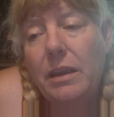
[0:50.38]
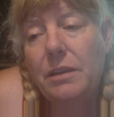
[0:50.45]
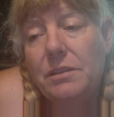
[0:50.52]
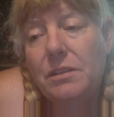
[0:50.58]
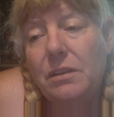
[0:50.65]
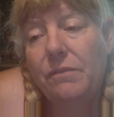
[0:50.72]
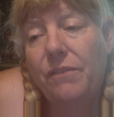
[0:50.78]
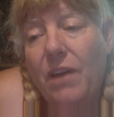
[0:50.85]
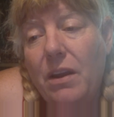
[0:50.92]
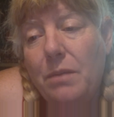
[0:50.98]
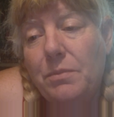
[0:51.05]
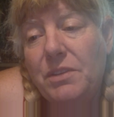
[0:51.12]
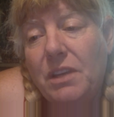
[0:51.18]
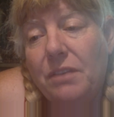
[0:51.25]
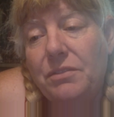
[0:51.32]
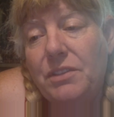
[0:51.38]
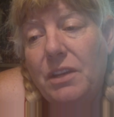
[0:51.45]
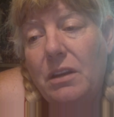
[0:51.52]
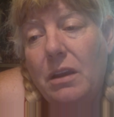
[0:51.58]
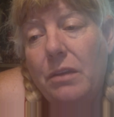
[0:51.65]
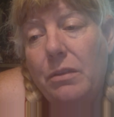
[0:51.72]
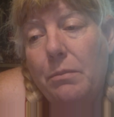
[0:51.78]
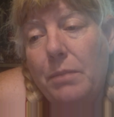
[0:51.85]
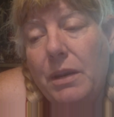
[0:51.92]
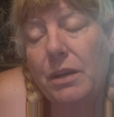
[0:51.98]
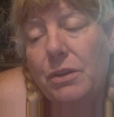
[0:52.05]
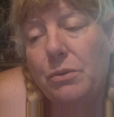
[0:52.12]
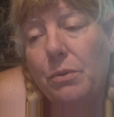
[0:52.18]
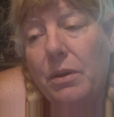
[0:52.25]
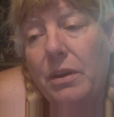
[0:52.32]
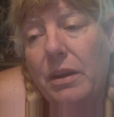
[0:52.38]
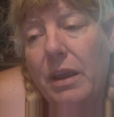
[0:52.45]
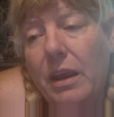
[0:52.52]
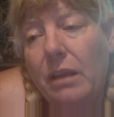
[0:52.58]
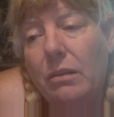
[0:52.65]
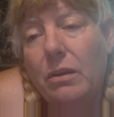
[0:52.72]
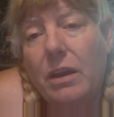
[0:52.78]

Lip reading: he found himself sitting on the beach one day,